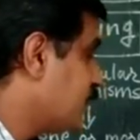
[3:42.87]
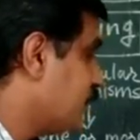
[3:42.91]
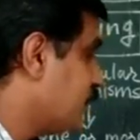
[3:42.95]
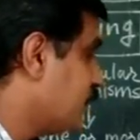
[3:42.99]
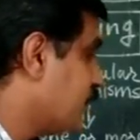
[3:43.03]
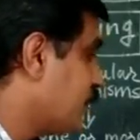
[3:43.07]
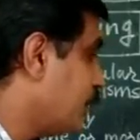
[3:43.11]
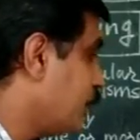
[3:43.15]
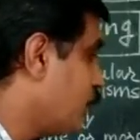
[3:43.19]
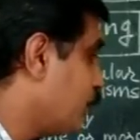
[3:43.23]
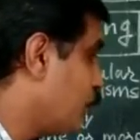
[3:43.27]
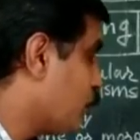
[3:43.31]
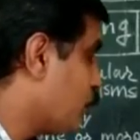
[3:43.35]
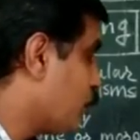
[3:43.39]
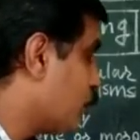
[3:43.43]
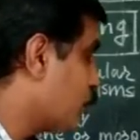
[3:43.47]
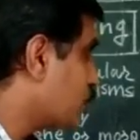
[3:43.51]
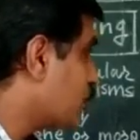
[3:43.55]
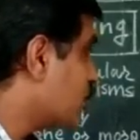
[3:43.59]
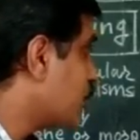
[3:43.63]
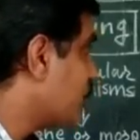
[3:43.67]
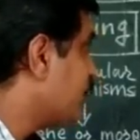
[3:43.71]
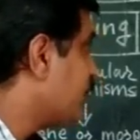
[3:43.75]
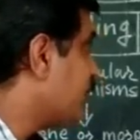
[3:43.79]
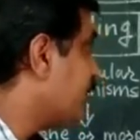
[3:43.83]

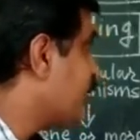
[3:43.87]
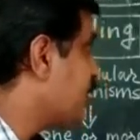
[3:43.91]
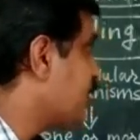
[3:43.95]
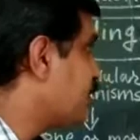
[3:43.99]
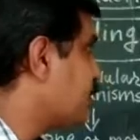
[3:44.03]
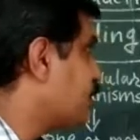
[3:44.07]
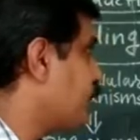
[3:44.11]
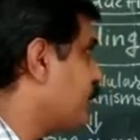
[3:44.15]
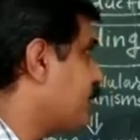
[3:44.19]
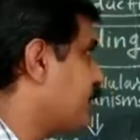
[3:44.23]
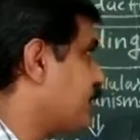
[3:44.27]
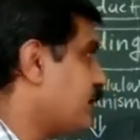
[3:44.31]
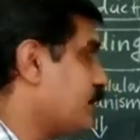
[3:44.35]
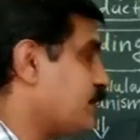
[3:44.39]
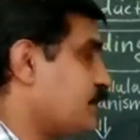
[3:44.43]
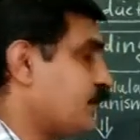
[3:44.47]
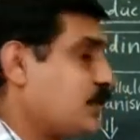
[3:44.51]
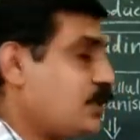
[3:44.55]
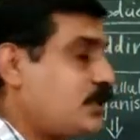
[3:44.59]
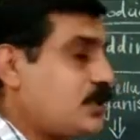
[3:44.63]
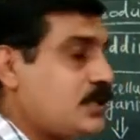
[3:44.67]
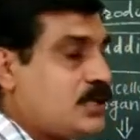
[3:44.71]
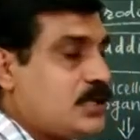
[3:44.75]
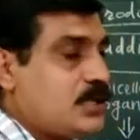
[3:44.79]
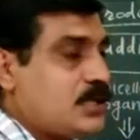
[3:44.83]
reproduction takes place in
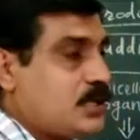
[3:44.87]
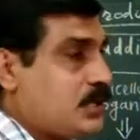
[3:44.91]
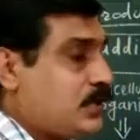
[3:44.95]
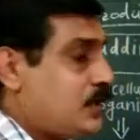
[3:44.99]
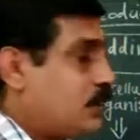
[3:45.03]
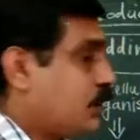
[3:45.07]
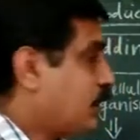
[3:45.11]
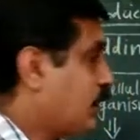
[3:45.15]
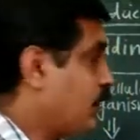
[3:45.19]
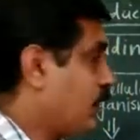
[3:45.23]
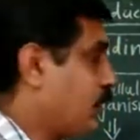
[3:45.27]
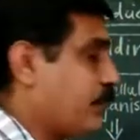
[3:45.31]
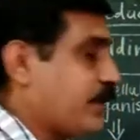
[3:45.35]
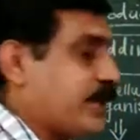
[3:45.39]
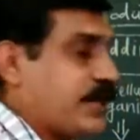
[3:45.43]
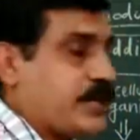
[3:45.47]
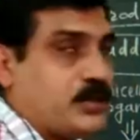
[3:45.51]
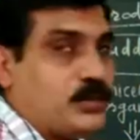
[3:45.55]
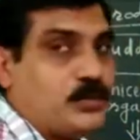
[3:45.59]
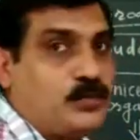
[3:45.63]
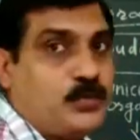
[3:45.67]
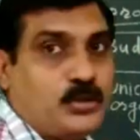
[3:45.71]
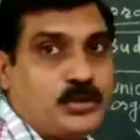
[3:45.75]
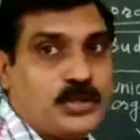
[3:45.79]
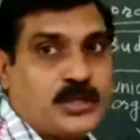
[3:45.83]
the
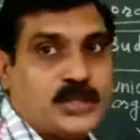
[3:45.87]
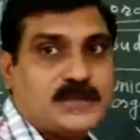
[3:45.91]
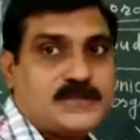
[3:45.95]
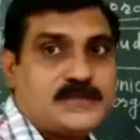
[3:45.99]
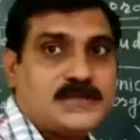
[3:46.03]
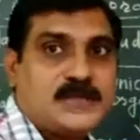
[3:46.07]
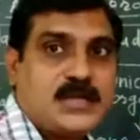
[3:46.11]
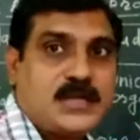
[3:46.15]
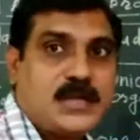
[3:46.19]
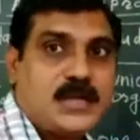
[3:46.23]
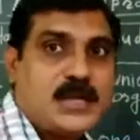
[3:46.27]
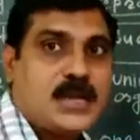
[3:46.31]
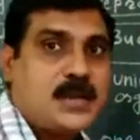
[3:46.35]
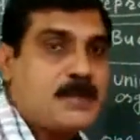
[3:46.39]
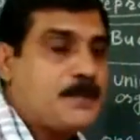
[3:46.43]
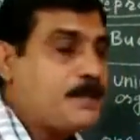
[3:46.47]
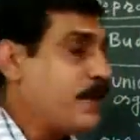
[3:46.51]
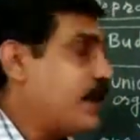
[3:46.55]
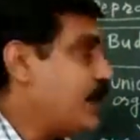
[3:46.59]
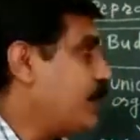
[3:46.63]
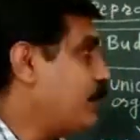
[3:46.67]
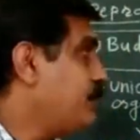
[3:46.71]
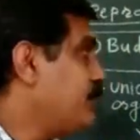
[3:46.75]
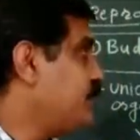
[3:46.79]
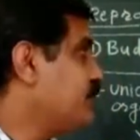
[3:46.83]
Chlamydomonas
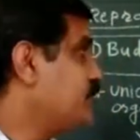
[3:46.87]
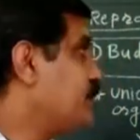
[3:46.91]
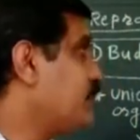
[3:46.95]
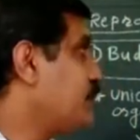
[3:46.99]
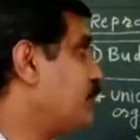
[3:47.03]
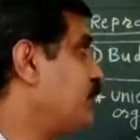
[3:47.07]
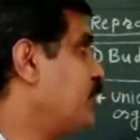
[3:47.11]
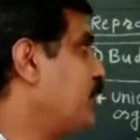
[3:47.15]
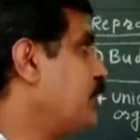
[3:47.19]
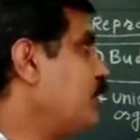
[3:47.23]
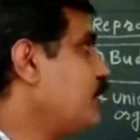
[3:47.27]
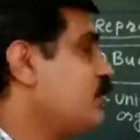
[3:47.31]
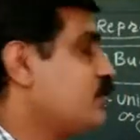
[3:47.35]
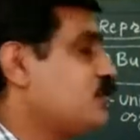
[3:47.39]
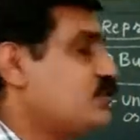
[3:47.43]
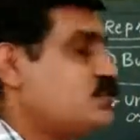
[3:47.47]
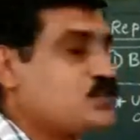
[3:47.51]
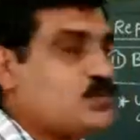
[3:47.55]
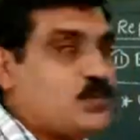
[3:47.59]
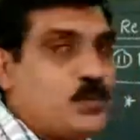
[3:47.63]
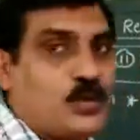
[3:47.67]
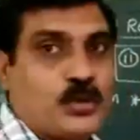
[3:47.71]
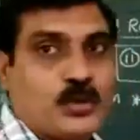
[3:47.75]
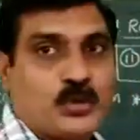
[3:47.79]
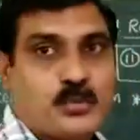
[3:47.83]
by means of the spore